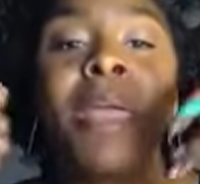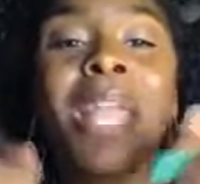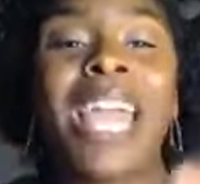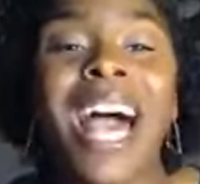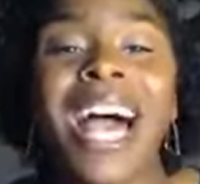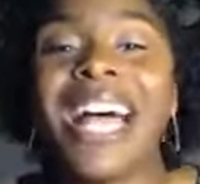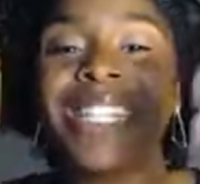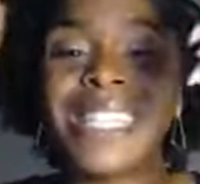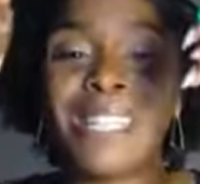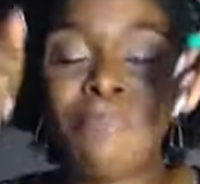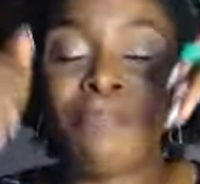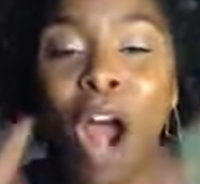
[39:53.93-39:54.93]

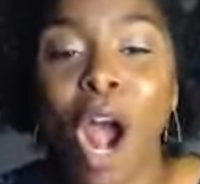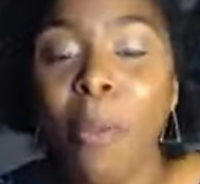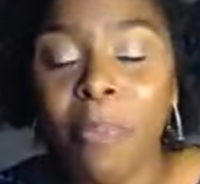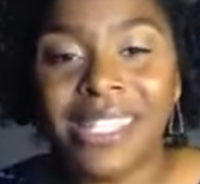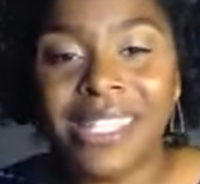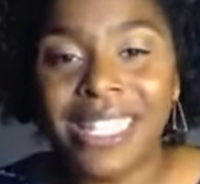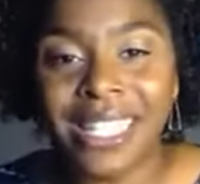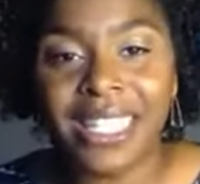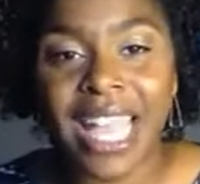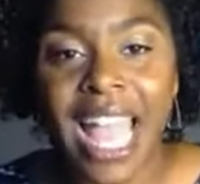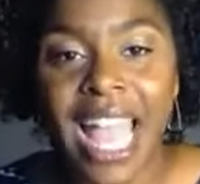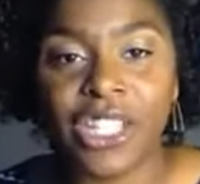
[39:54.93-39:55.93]
Because purpose
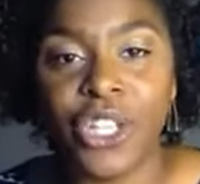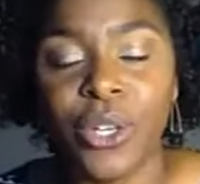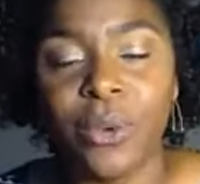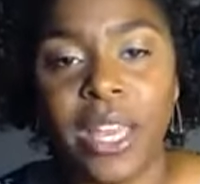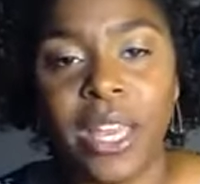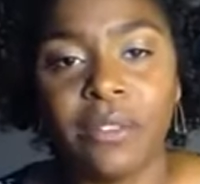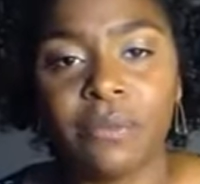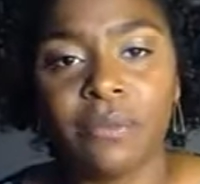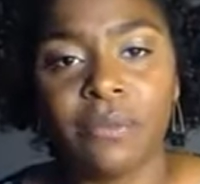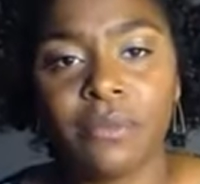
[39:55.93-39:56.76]
is attached to it.